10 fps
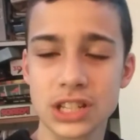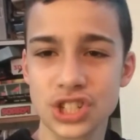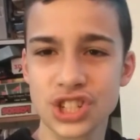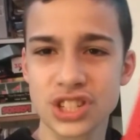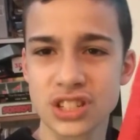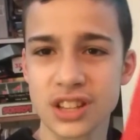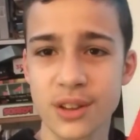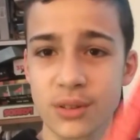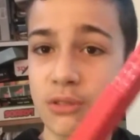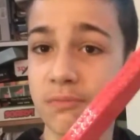It's just,
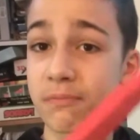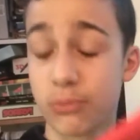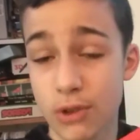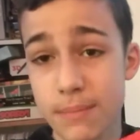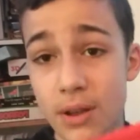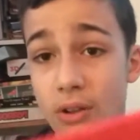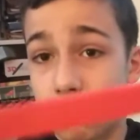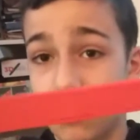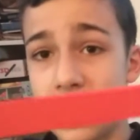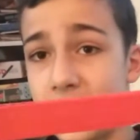it's rebuilt
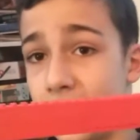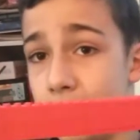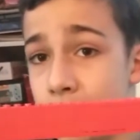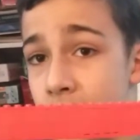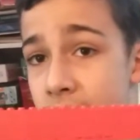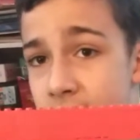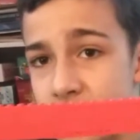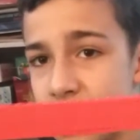fine, but